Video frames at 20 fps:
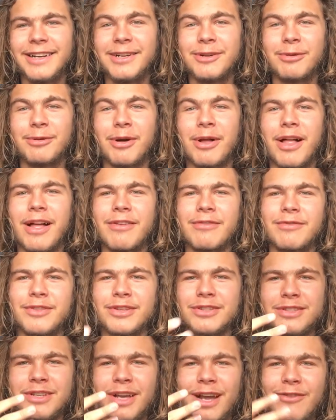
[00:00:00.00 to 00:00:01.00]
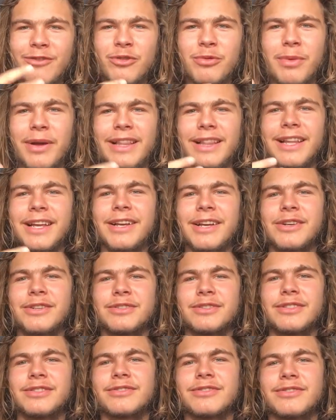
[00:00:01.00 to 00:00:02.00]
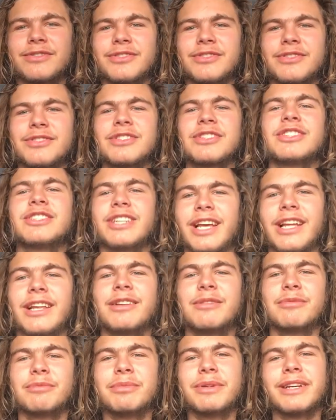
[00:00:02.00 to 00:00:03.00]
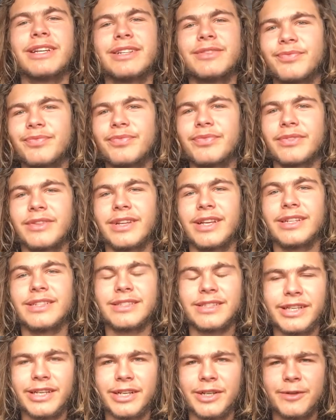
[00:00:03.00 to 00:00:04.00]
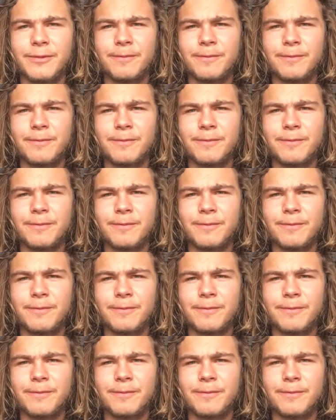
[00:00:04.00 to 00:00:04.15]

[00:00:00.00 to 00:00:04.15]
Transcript: Well, there's covered by layers of shit, but it's there.